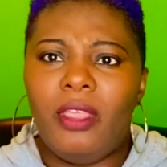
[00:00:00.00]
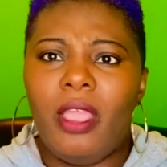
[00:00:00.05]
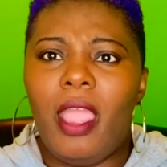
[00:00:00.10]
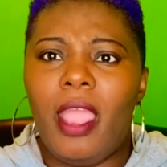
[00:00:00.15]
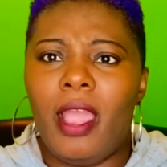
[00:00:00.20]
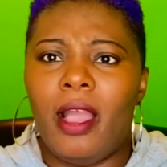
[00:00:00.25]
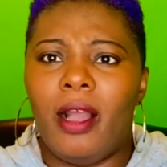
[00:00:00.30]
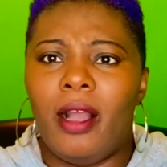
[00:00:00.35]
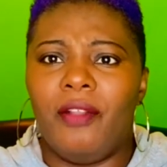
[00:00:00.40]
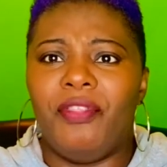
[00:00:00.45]

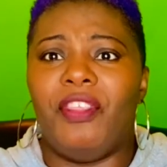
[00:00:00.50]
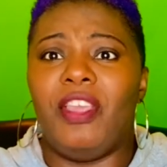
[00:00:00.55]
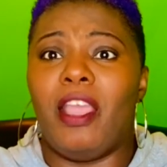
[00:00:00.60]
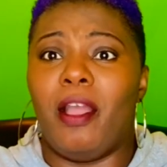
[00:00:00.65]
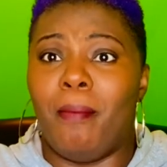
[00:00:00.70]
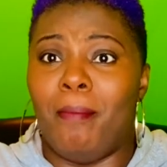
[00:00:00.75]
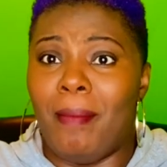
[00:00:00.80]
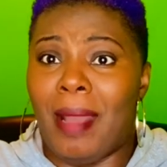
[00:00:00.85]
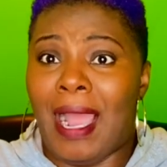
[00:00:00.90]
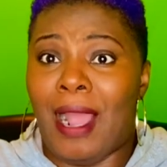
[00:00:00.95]
uh, the
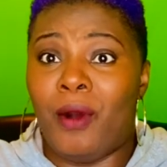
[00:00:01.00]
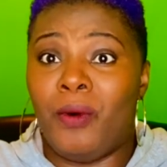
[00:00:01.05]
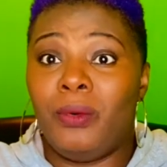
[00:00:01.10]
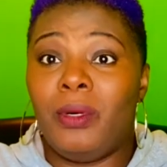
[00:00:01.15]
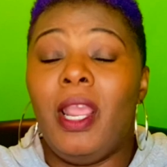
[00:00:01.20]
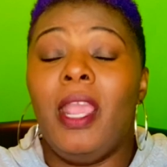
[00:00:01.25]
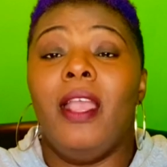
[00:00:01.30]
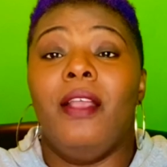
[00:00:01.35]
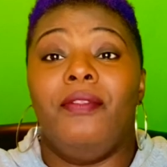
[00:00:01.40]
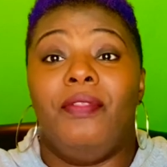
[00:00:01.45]
amount
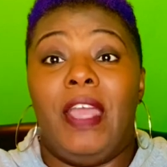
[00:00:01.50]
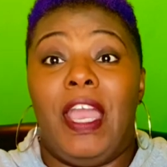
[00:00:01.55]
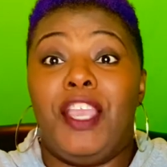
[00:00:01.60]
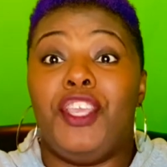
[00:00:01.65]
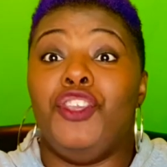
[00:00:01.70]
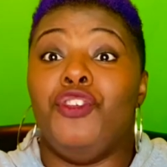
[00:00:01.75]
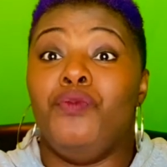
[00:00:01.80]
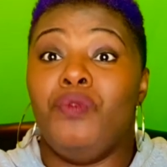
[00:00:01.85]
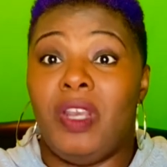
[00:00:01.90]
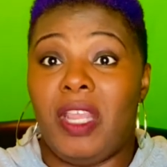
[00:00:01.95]
that
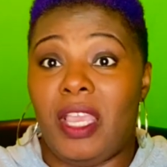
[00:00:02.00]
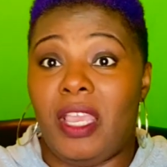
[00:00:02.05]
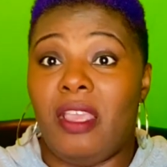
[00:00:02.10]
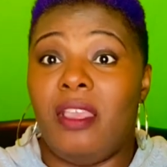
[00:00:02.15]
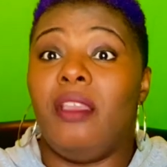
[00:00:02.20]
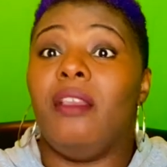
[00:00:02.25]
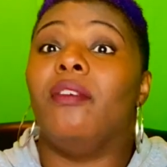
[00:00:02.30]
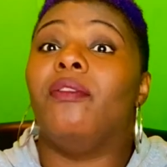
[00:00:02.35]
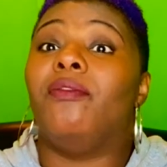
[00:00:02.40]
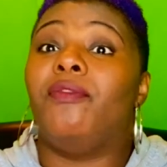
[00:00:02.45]
you
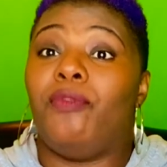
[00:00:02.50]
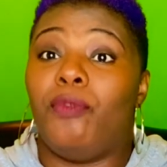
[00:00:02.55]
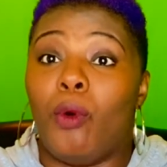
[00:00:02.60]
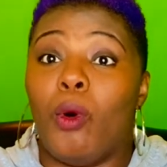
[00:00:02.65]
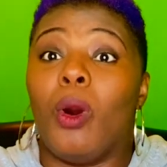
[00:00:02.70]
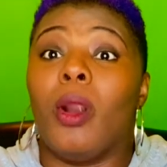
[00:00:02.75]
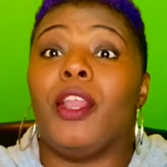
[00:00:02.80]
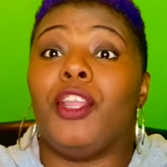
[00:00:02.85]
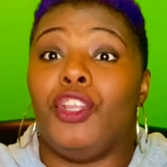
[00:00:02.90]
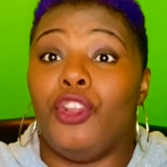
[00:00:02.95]
need
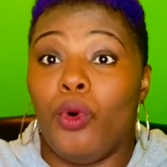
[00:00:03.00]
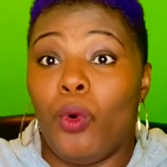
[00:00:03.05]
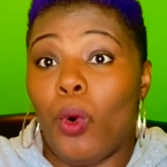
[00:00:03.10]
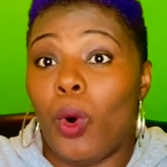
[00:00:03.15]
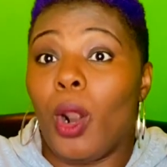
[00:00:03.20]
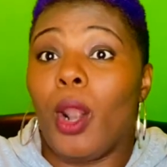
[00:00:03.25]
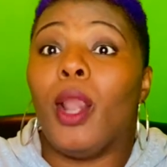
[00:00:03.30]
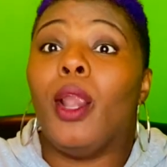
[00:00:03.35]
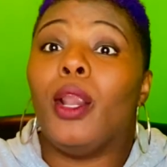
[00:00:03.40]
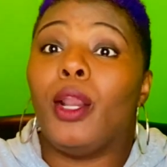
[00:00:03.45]
for
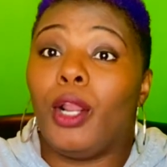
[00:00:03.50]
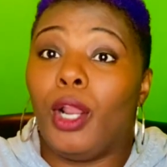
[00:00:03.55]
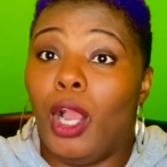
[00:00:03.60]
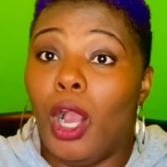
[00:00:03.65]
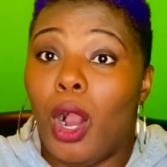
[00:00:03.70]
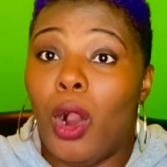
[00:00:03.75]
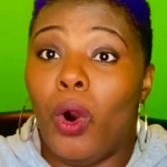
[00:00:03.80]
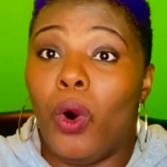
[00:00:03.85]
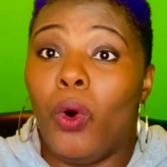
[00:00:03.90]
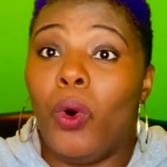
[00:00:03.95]
your
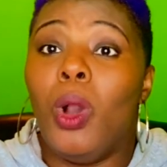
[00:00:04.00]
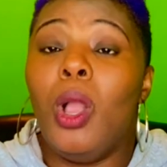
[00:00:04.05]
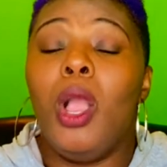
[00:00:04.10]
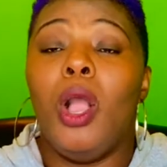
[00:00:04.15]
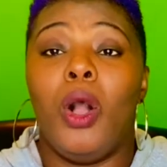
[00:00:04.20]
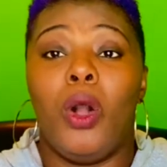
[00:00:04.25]
goal.